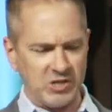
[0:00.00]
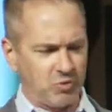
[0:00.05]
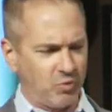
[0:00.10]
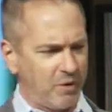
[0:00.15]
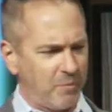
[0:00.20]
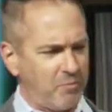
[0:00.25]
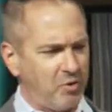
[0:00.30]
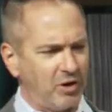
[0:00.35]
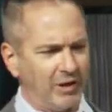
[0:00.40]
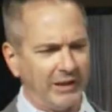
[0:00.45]
So
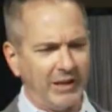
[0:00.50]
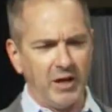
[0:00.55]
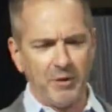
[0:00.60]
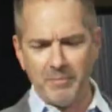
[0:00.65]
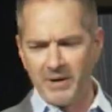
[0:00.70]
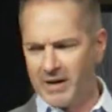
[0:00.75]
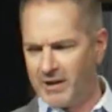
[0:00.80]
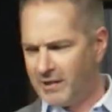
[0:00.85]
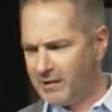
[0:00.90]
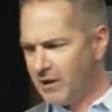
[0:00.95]
we're going to put a little
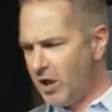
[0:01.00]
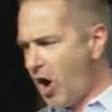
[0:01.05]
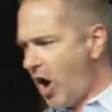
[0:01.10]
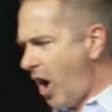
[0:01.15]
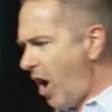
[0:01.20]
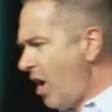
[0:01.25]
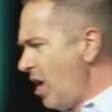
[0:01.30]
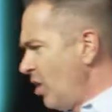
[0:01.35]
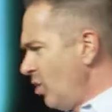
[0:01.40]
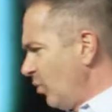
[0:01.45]
bit of the
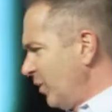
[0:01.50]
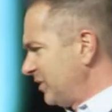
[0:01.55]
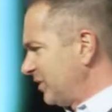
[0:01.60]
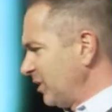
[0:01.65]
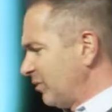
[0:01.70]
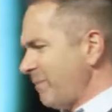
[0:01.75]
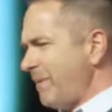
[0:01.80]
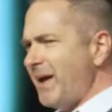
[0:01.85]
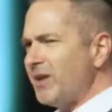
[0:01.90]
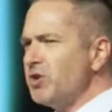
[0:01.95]
law with
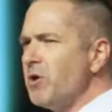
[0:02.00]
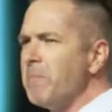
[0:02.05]
the man,